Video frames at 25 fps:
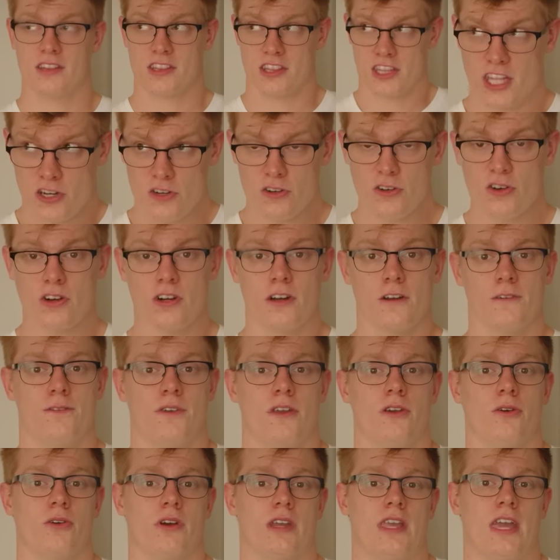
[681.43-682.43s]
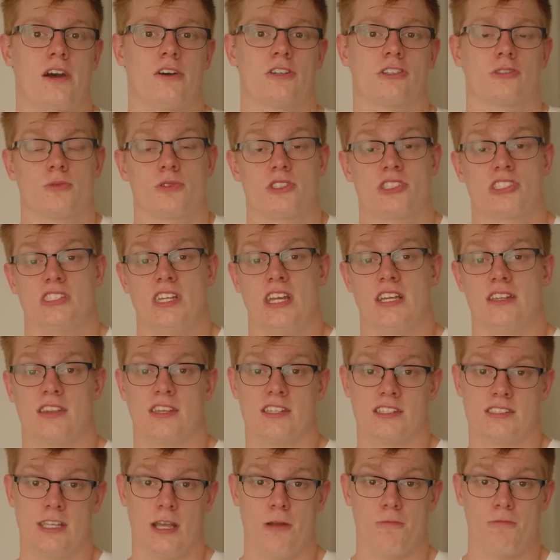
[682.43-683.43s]
there are a few accounts which state
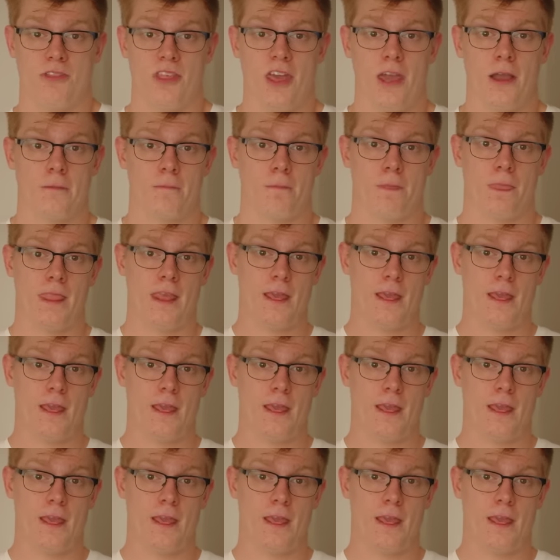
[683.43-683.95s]
the same thing.